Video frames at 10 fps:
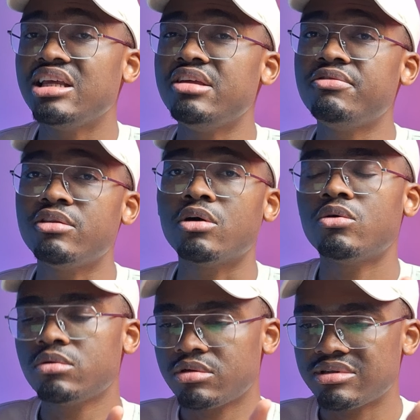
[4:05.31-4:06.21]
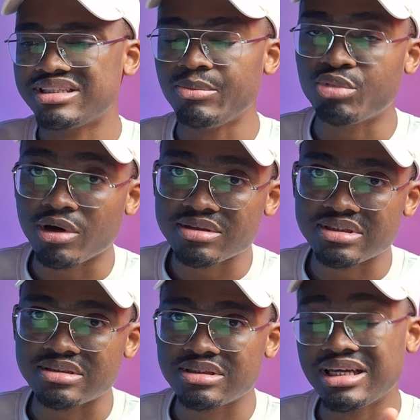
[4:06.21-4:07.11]
If no, same
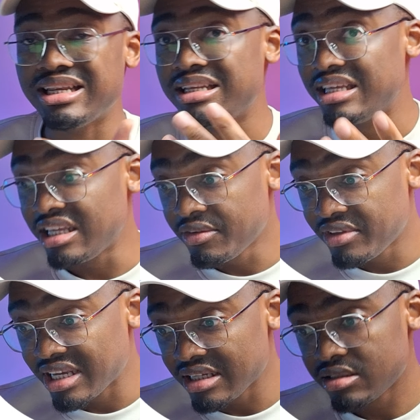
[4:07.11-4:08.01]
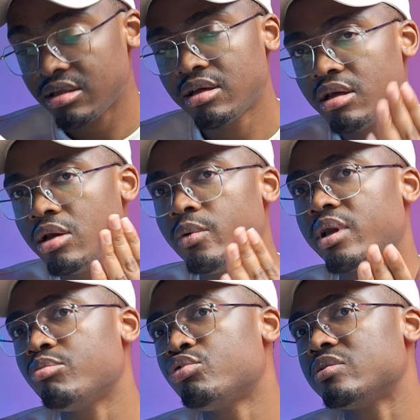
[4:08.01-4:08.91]
process. And then if yes, we
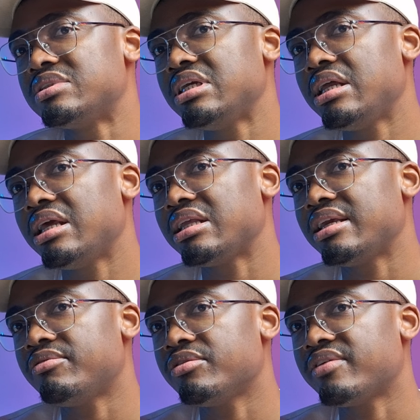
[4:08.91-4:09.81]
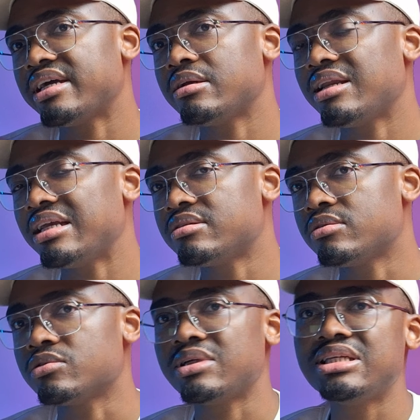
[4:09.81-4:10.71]
can proceed and give the final
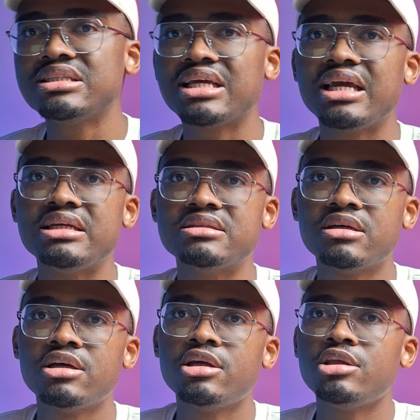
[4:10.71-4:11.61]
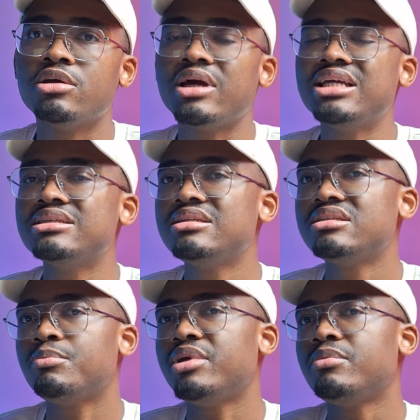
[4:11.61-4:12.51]
answer. So in this case, your agent
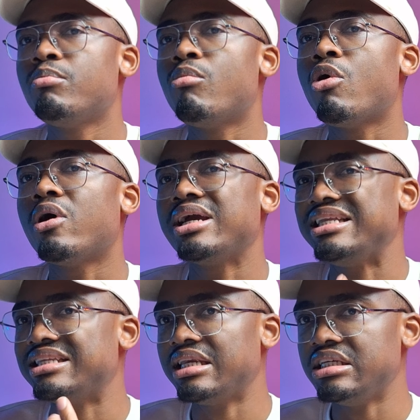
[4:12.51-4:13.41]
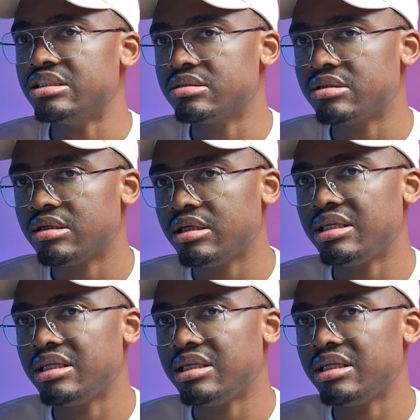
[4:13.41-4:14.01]
is a bit more intelligent.